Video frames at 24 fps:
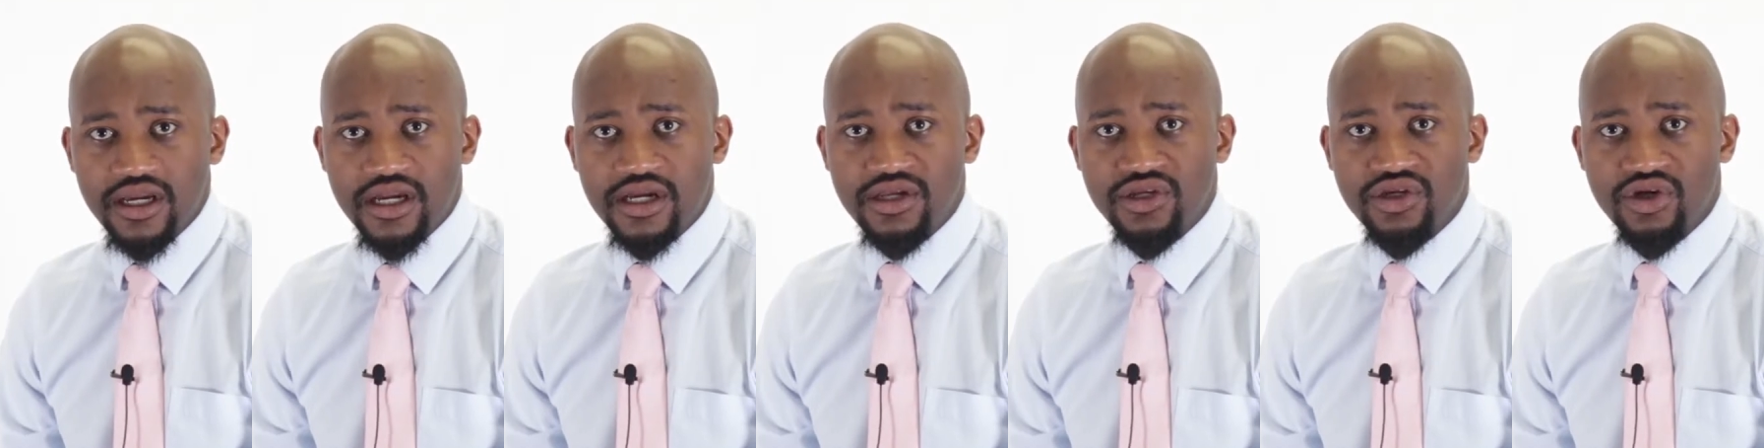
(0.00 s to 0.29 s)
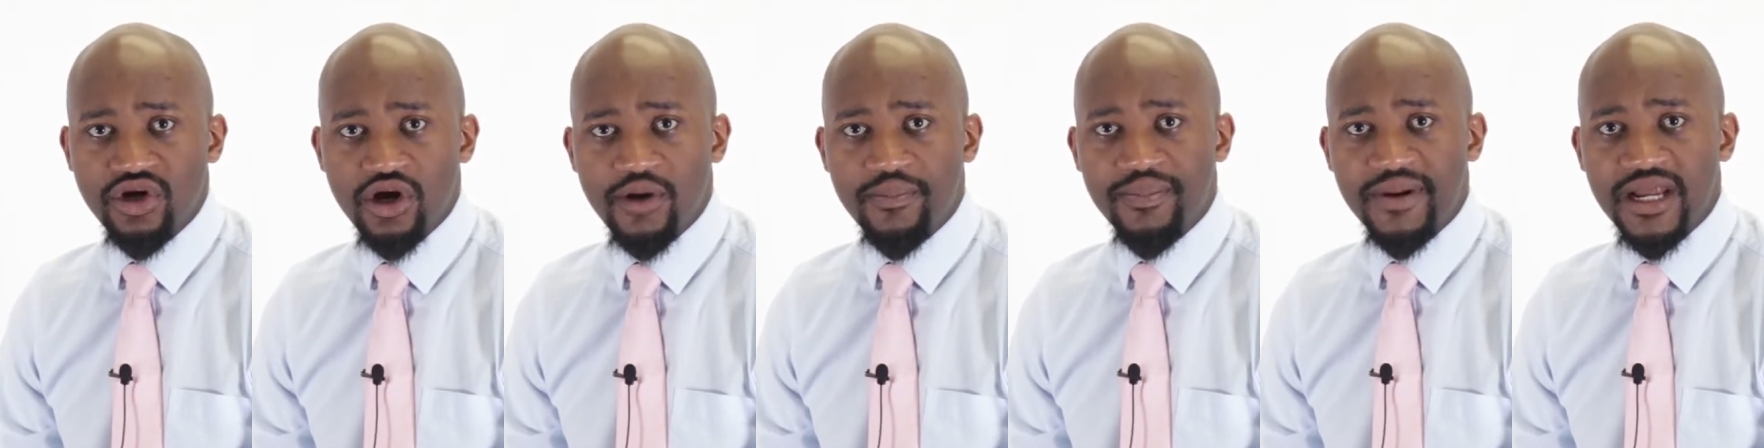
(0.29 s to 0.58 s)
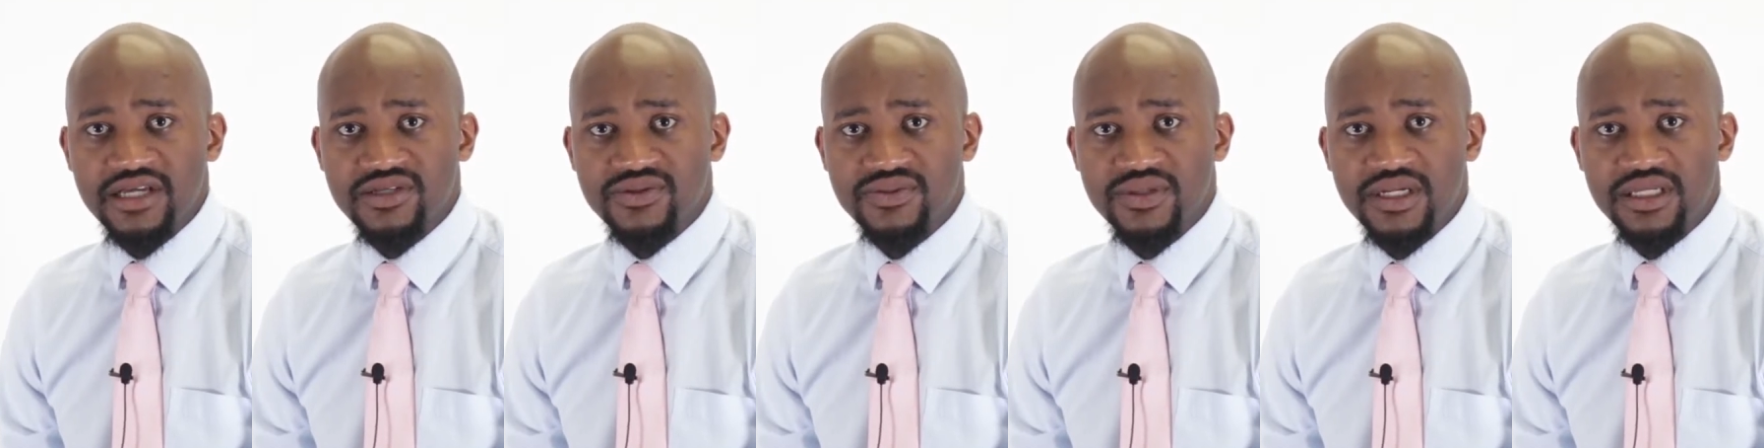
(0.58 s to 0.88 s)
In Europe
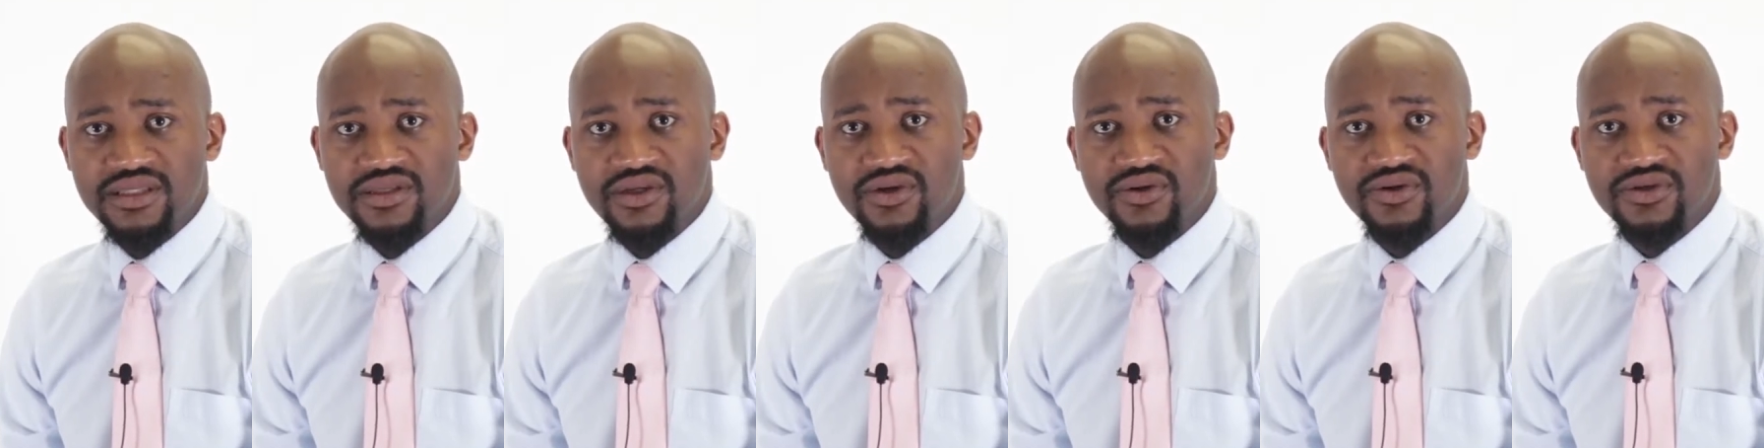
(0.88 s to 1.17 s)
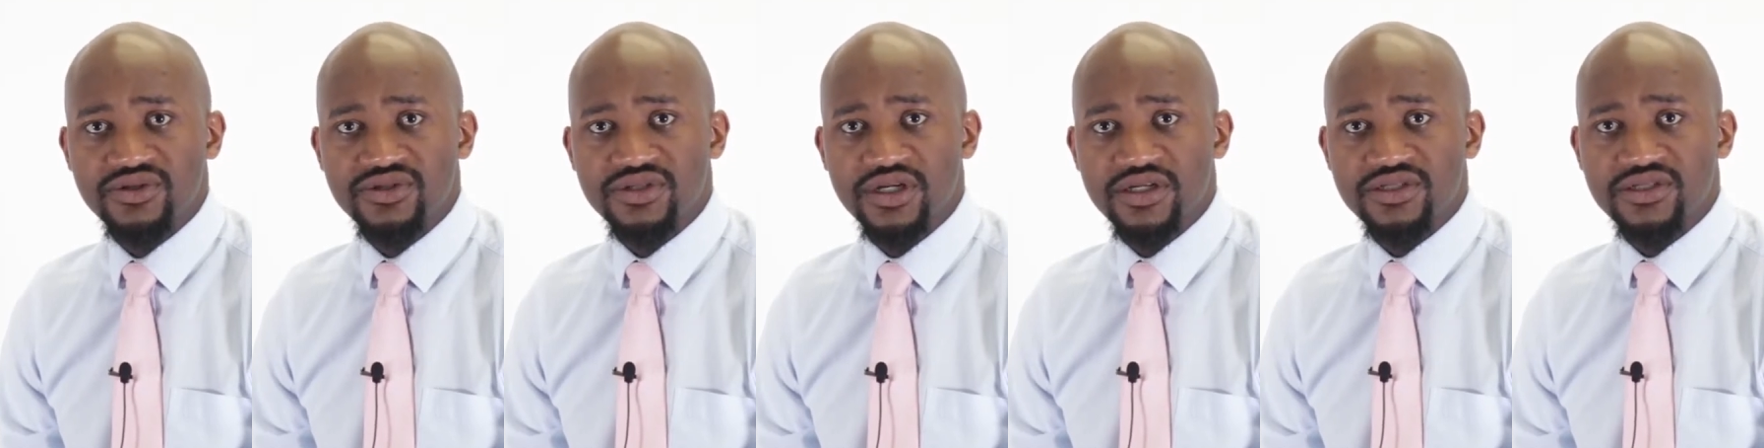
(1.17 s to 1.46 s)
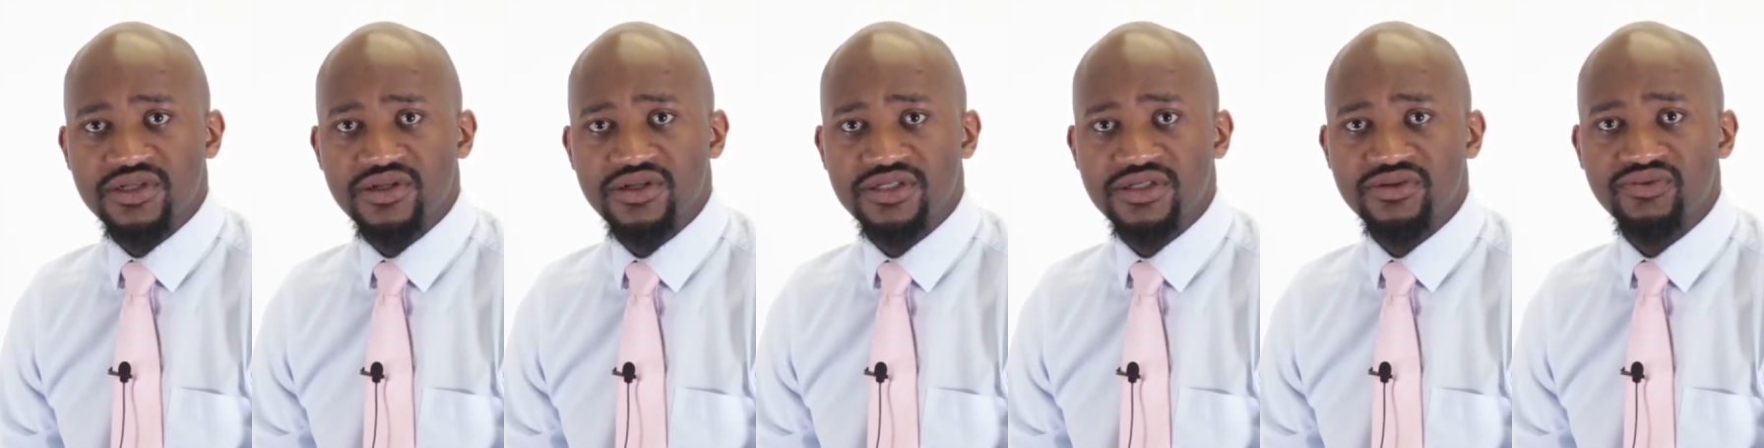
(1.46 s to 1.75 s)
last week, the Euro
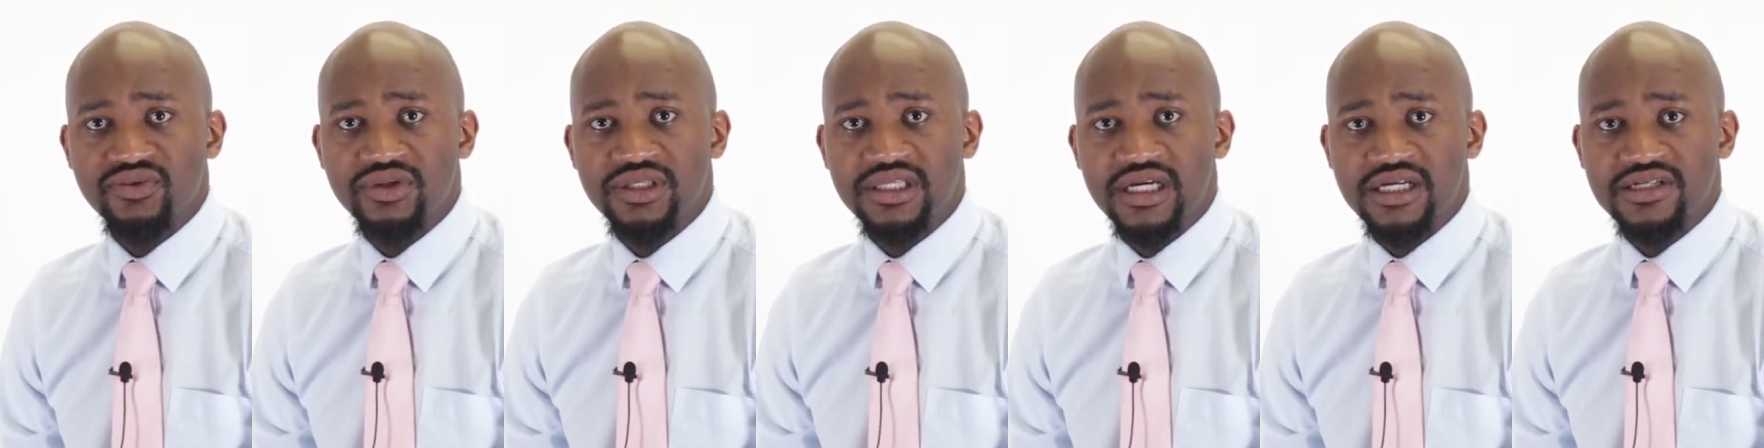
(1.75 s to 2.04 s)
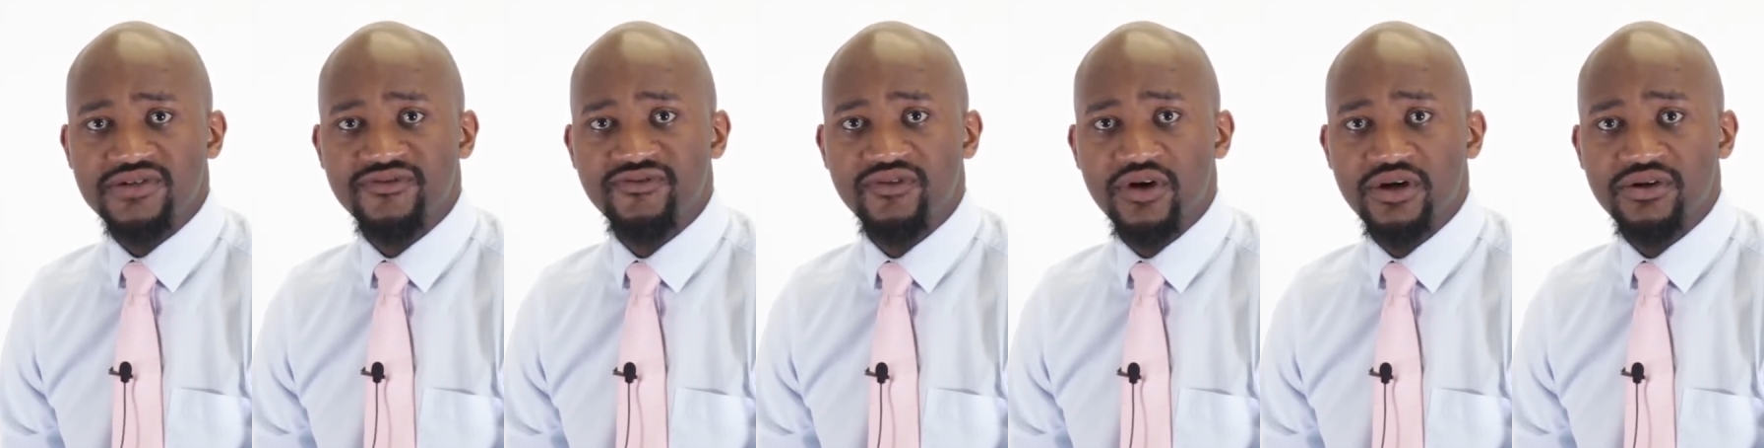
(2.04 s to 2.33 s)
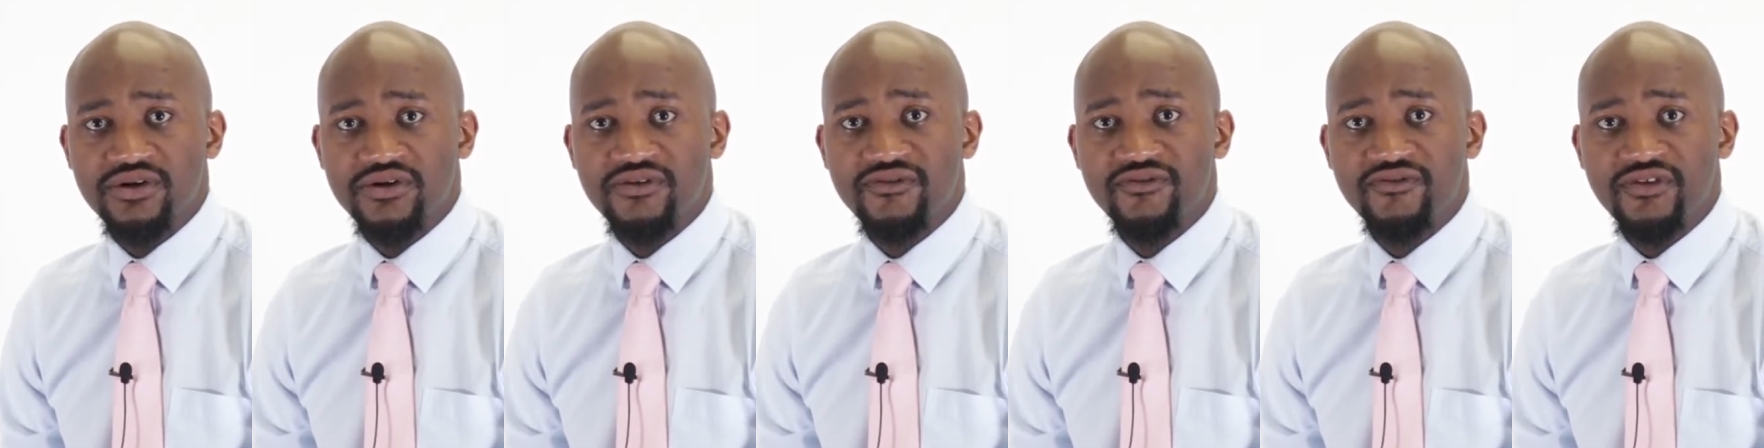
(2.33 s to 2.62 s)
Stoxx closed at
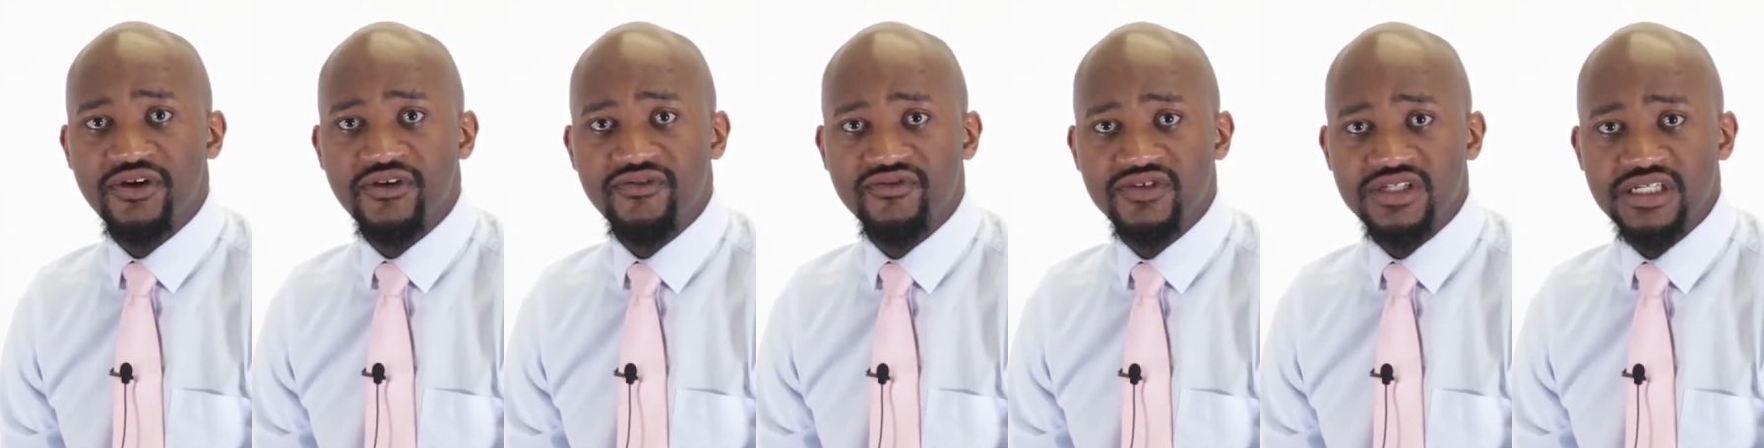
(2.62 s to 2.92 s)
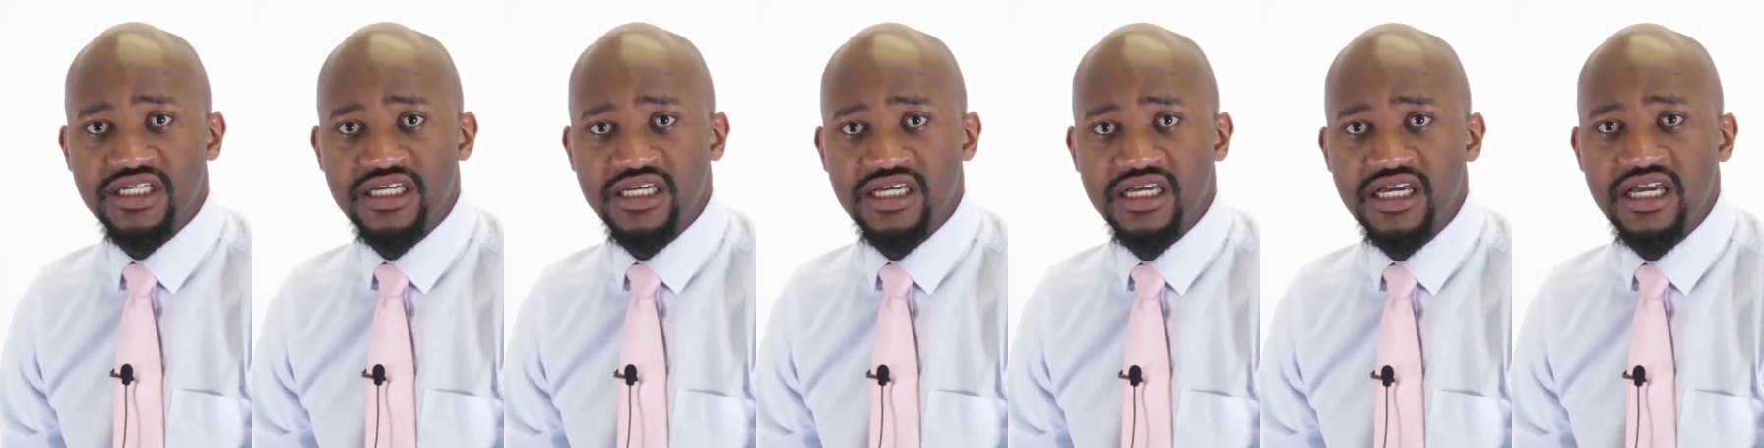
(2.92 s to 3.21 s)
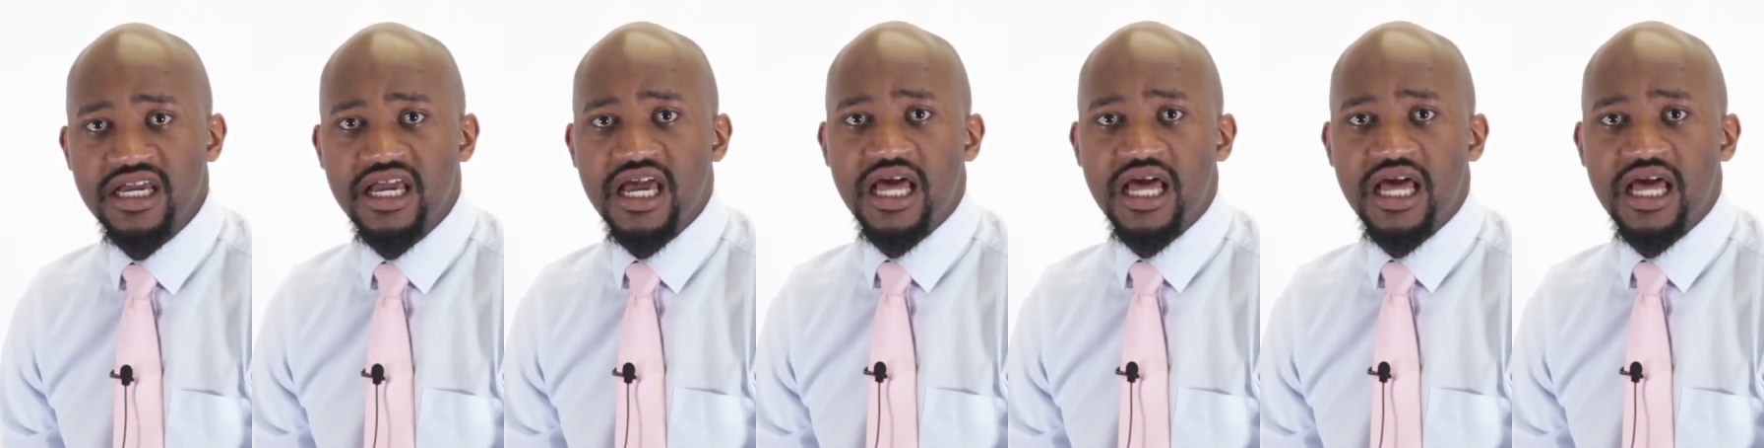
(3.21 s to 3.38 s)
3,450,